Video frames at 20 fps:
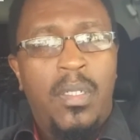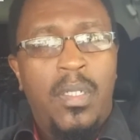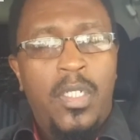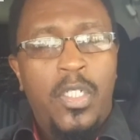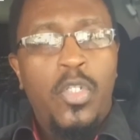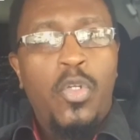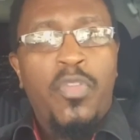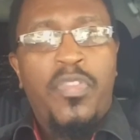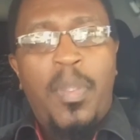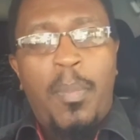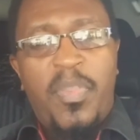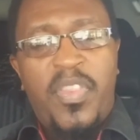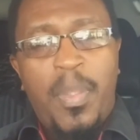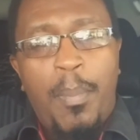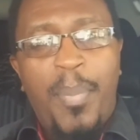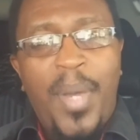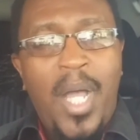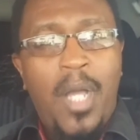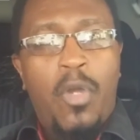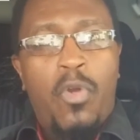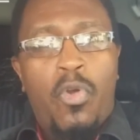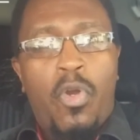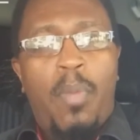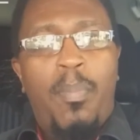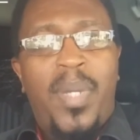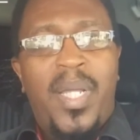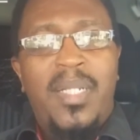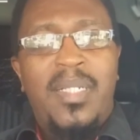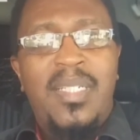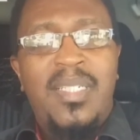The bank
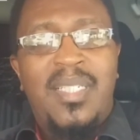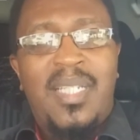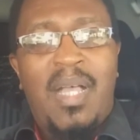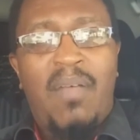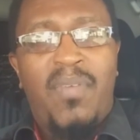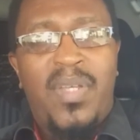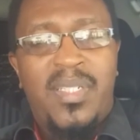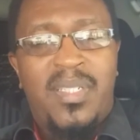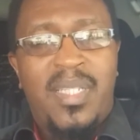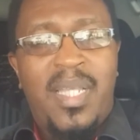robber discovers